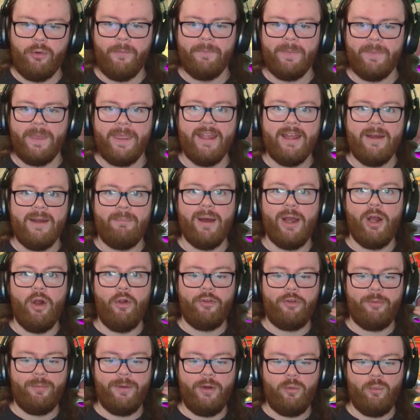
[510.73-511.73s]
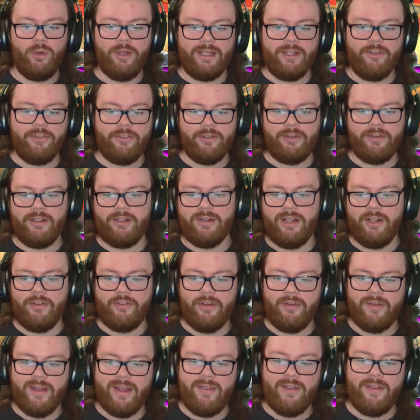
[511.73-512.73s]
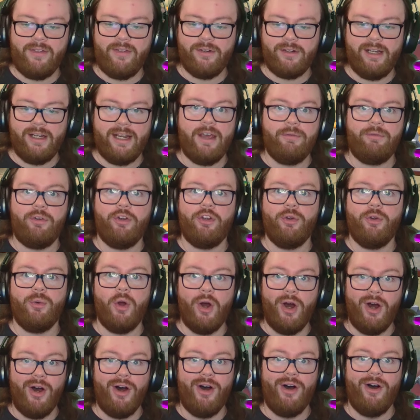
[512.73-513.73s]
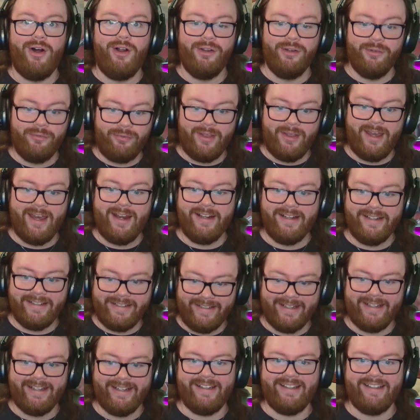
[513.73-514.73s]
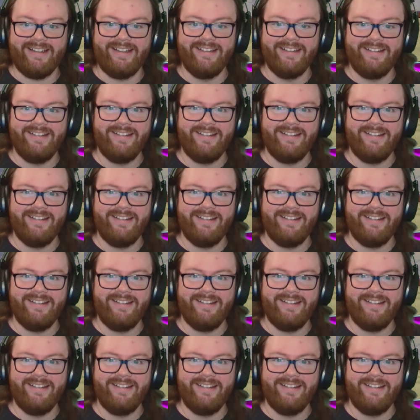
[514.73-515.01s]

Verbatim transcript: my ultimate will instantly cleanse all that, and then they're going to have to do all of that again.